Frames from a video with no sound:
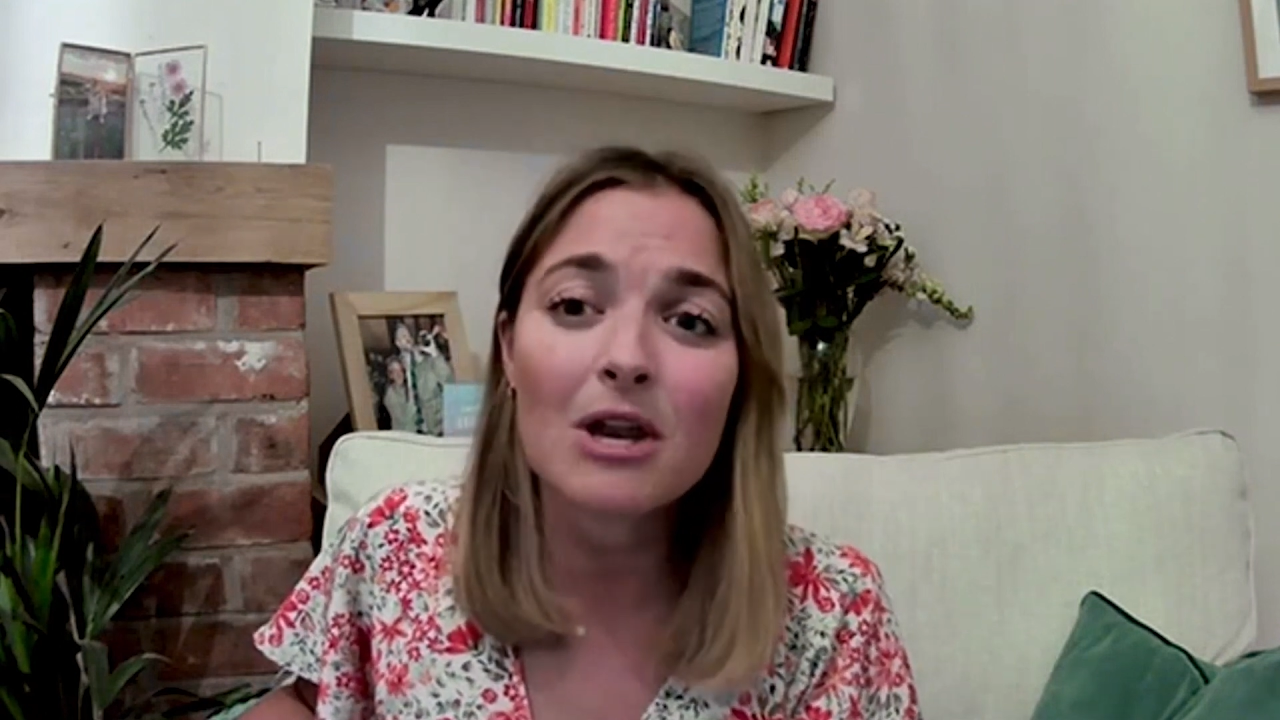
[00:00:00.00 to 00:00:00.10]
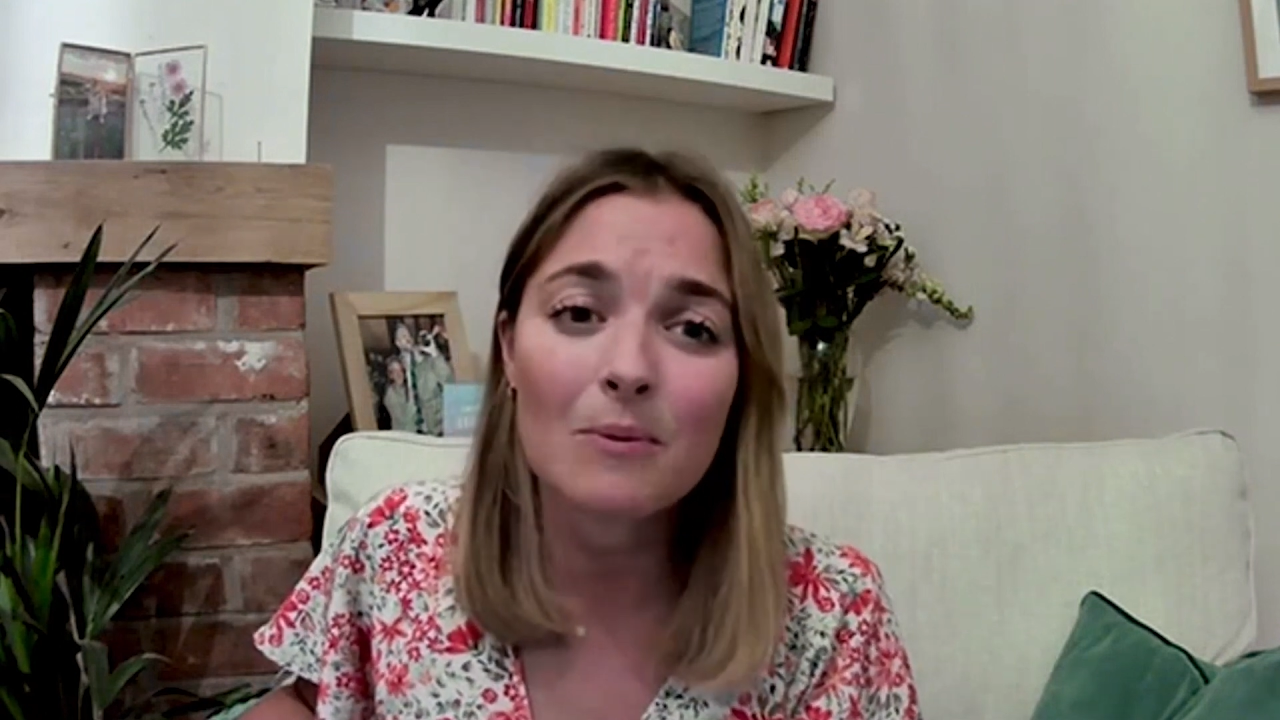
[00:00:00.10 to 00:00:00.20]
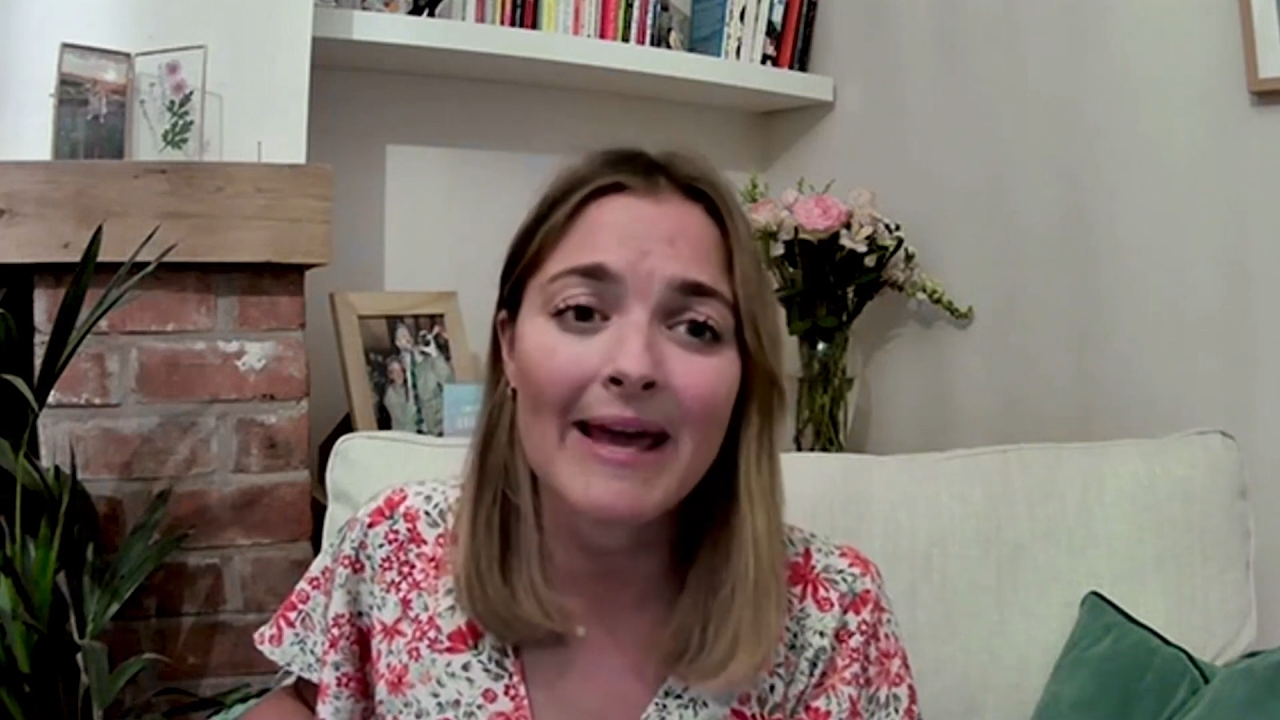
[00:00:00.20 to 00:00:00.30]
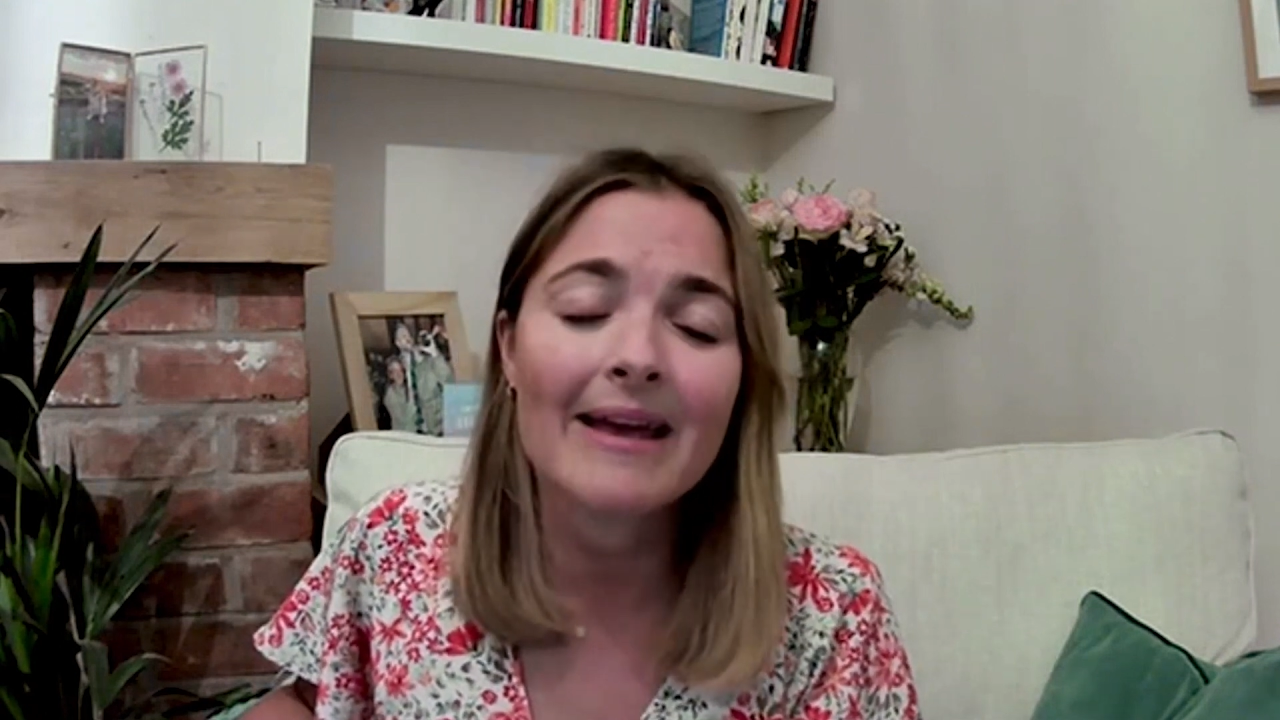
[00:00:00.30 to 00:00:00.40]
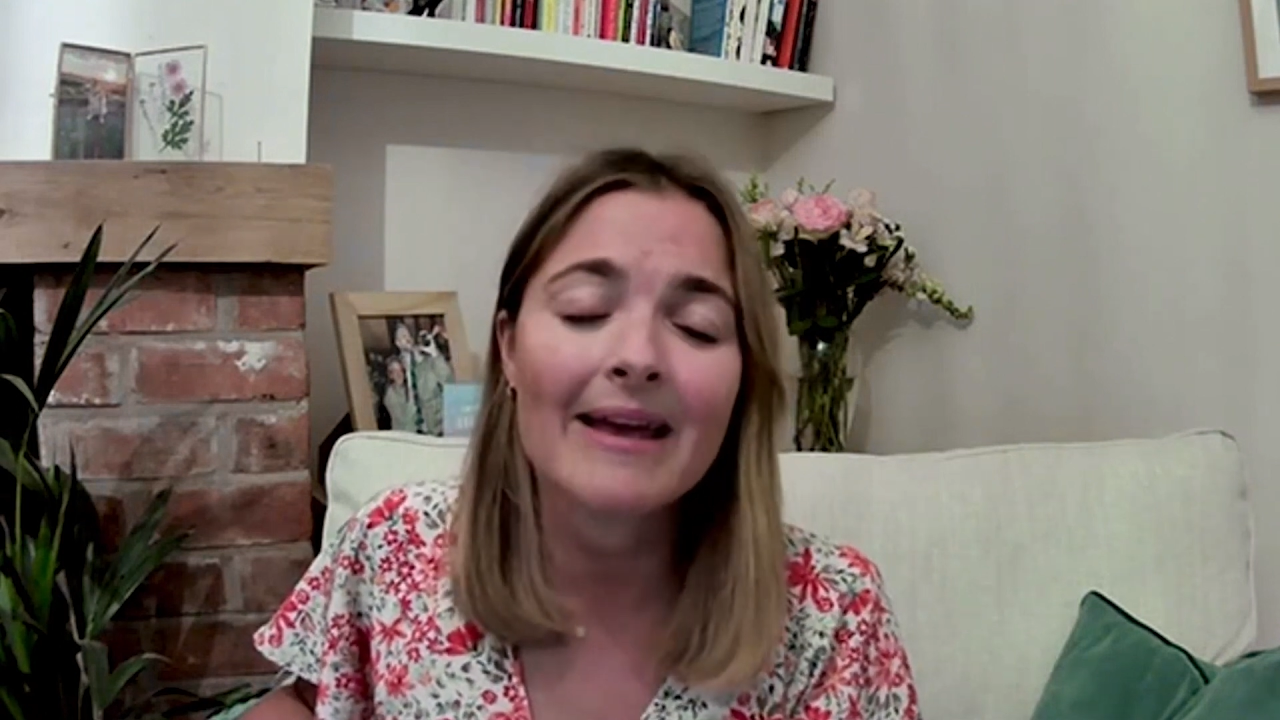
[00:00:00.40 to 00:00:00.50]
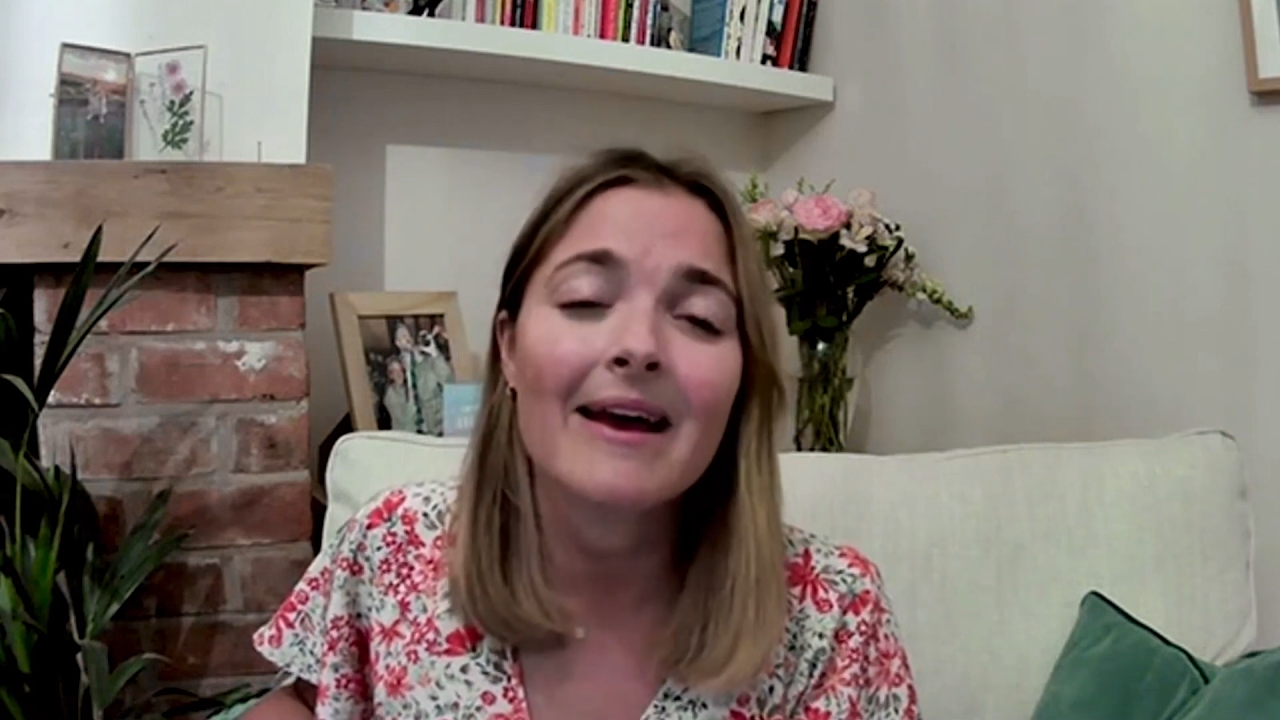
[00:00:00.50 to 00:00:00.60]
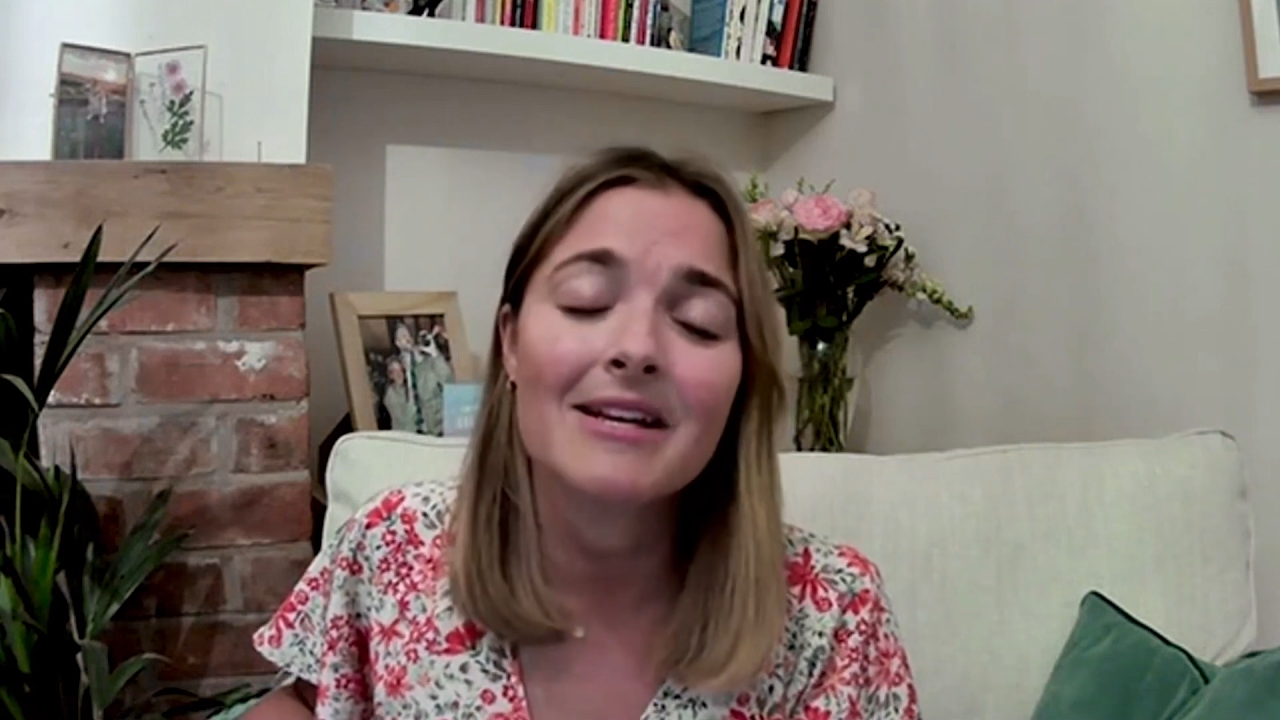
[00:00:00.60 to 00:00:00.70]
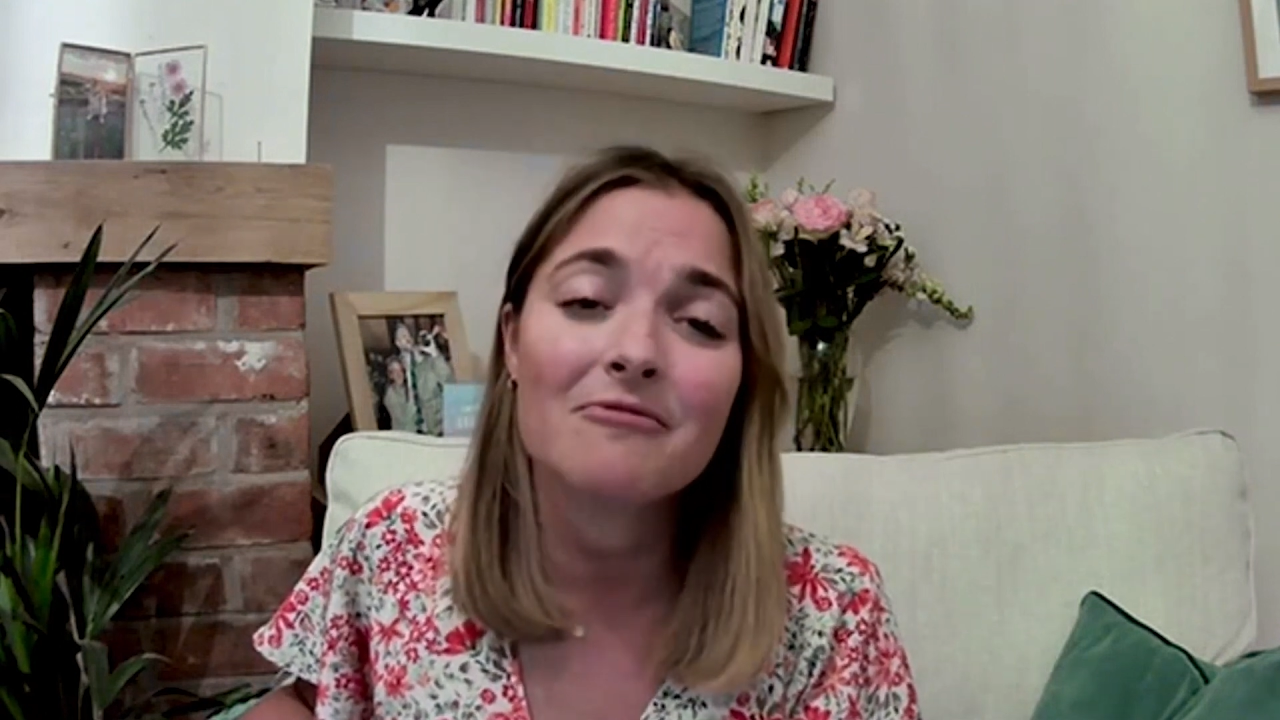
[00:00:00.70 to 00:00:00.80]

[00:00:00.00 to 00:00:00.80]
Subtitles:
Holloway